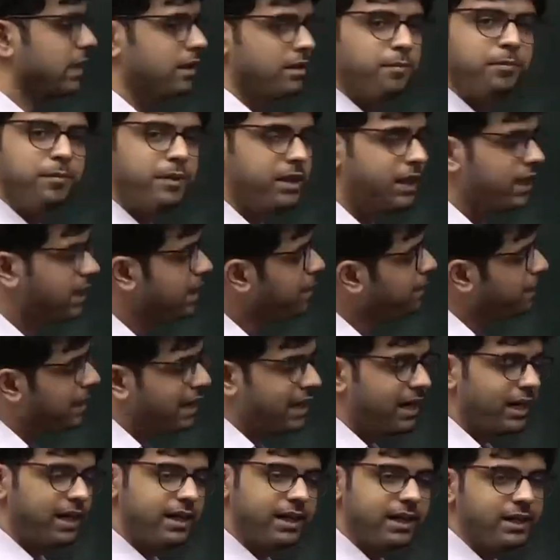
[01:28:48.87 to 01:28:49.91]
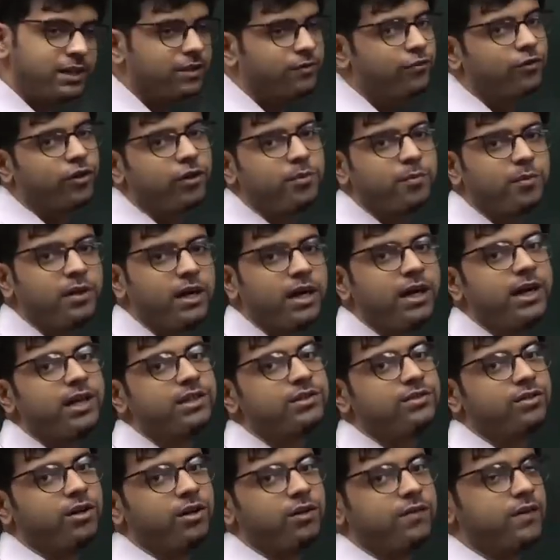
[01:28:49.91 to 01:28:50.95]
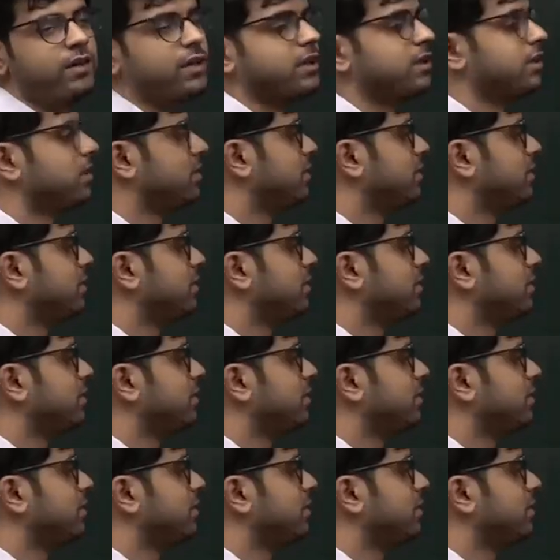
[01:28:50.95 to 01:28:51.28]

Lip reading: Merely by hearting the formula does not work.